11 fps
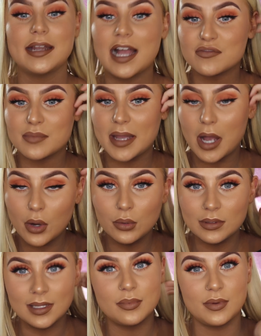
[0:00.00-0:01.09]
and cover my
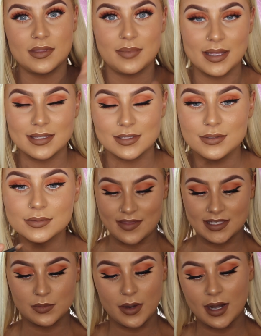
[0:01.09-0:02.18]
whole lip with a pencil. And
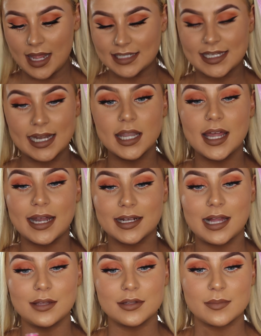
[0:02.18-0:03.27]
this is where I like to add a lighter
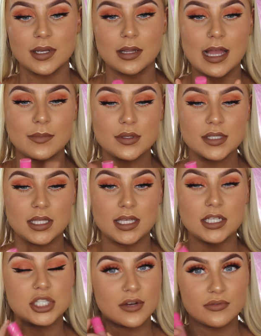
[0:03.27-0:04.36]
colour in the middle. I'm using
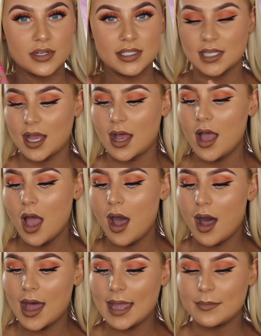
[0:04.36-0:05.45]
the Jeffree Star
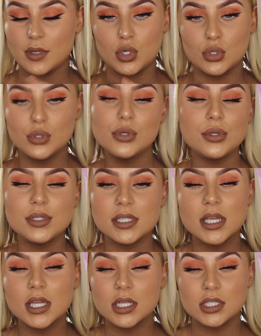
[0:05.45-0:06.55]
I'm Nude,
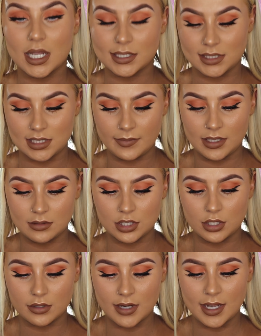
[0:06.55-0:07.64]
just in the middle
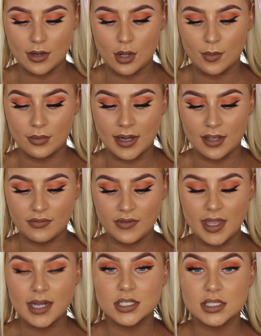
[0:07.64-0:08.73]
to create an ombre
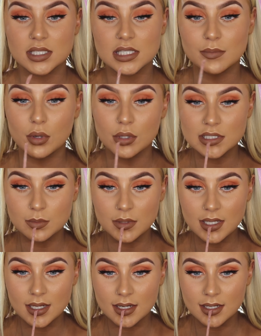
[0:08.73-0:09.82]
effect, just the smallest
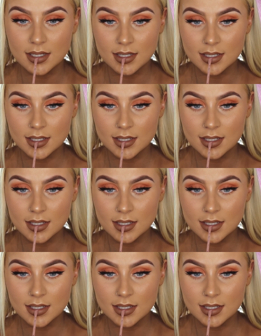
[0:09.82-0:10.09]
bit.